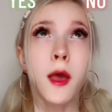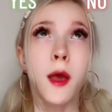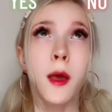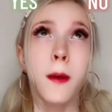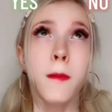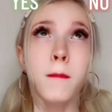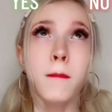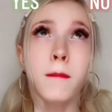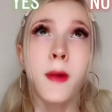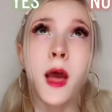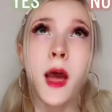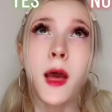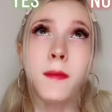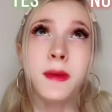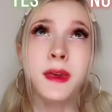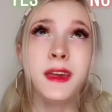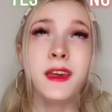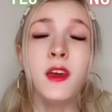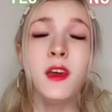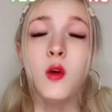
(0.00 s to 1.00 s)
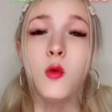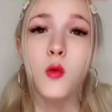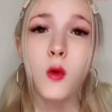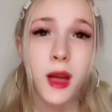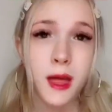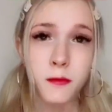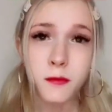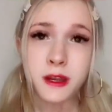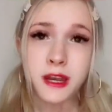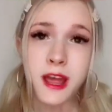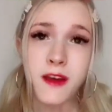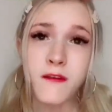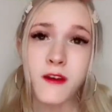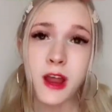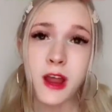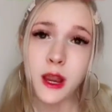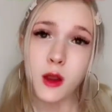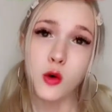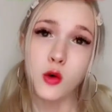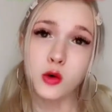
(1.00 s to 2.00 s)
Mommy, why whenever I
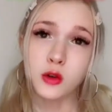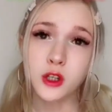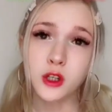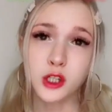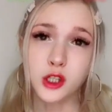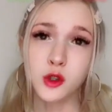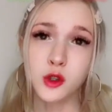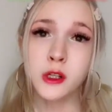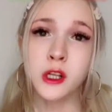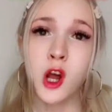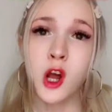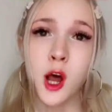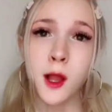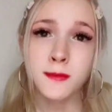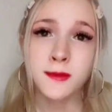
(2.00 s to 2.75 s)
hold onto an object...